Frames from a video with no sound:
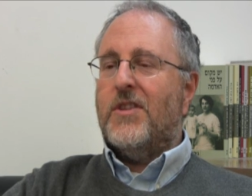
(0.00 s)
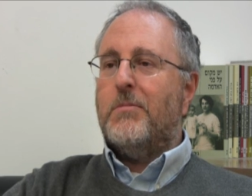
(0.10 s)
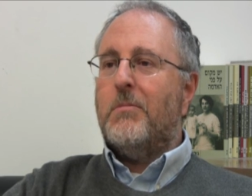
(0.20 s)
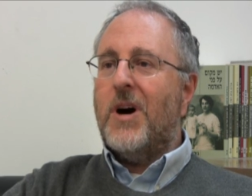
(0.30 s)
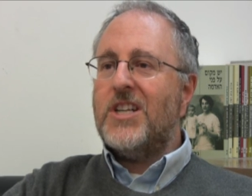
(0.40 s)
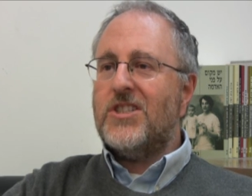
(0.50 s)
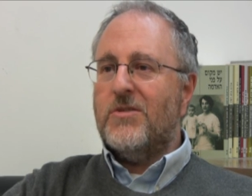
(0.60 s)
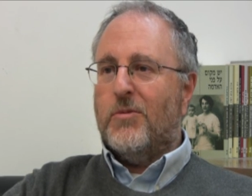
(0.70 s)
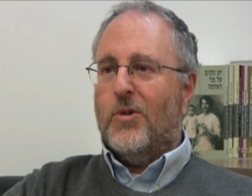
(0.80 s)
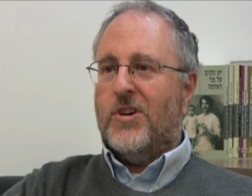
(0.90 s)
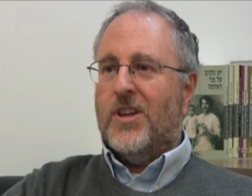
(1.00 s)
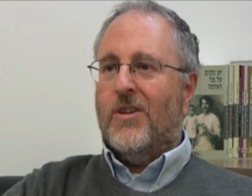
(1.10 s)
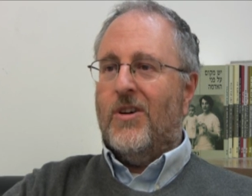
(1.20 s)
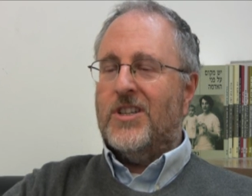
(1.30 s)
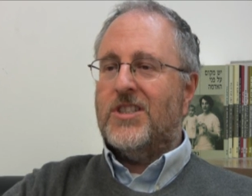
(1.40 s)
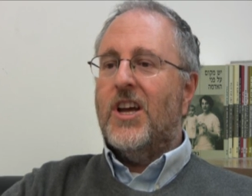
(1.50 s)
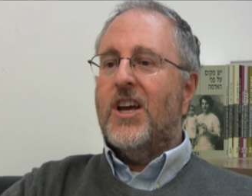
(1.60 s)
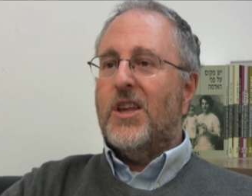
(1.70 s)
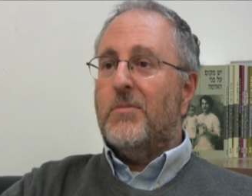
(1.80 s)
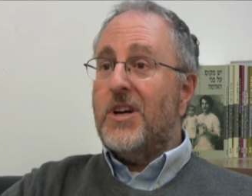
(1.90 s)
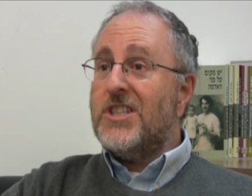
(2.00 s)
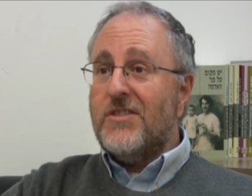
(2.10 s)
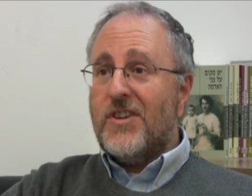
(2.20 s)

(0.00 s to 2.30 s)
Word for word: They must have broken laws. They must